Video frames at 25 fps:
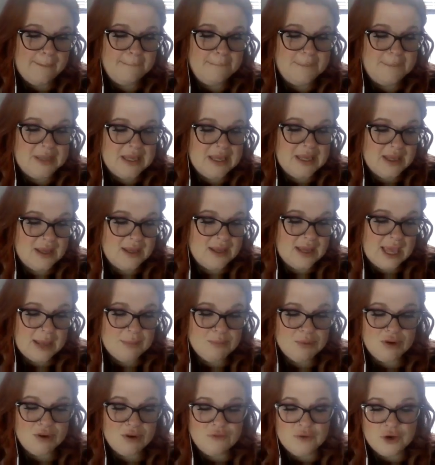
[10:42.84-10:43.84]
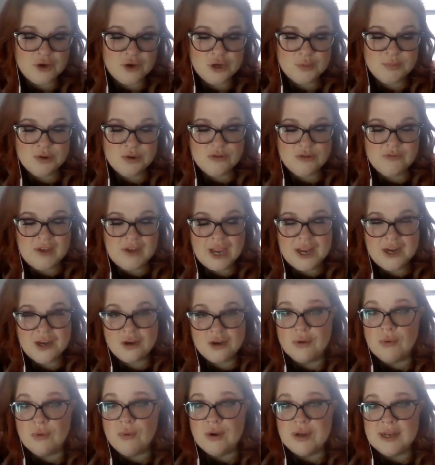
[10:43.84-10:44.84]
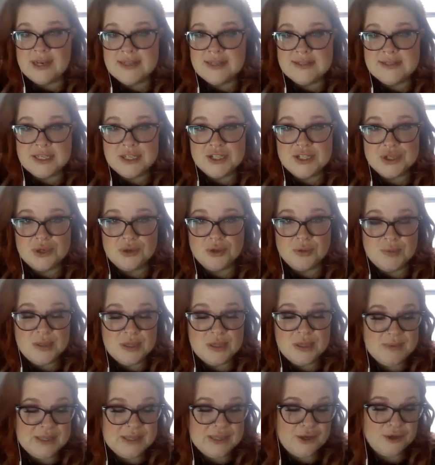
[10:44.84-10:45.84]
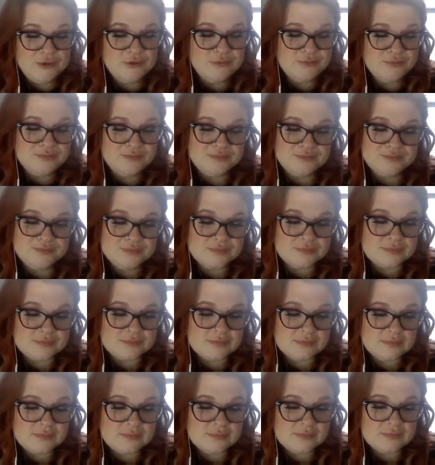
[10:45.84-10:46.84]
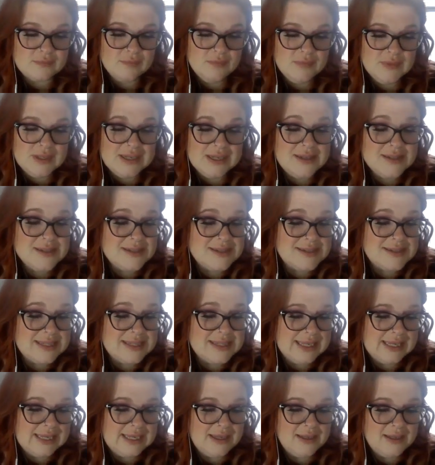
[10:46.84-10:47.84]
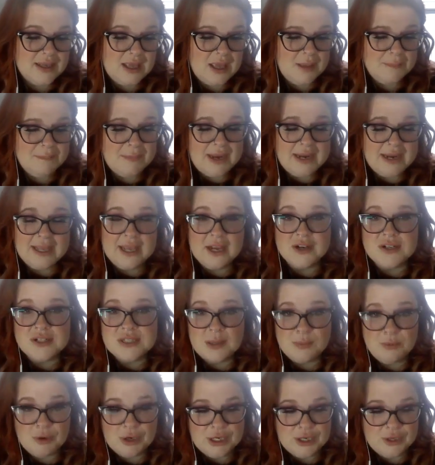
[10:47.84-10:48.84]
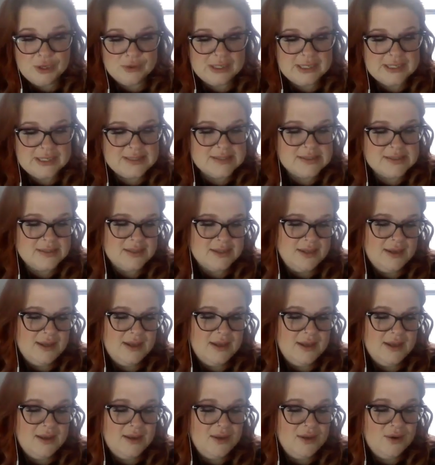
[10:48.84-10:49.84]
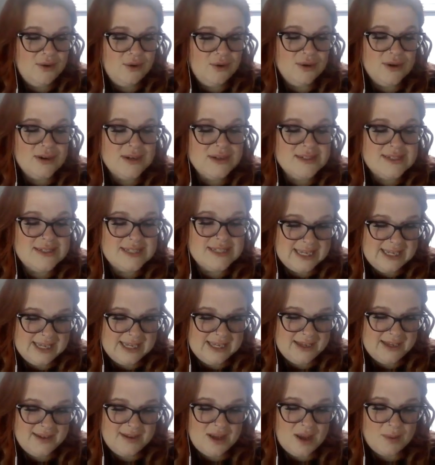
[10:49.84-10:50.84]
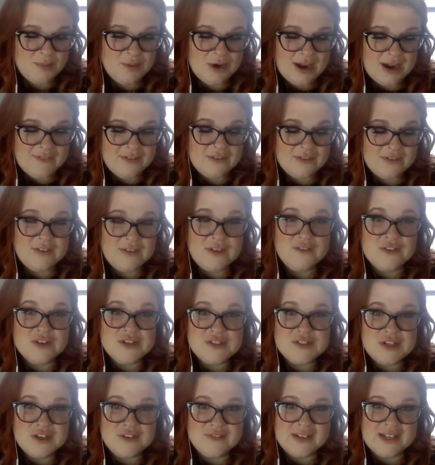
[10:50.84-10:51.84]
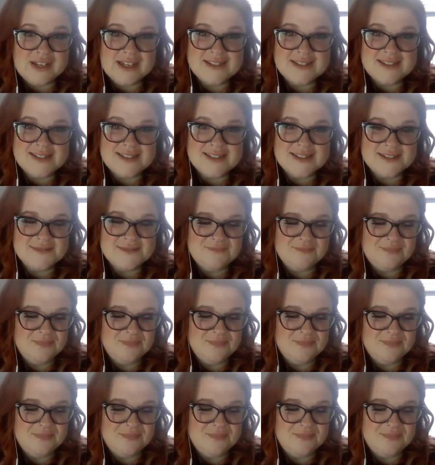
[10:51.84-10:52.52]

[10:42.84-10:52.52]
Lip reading: B, a preferred provider organization or PPO. C, a Medicare summary notice. Or D, a private fee for service.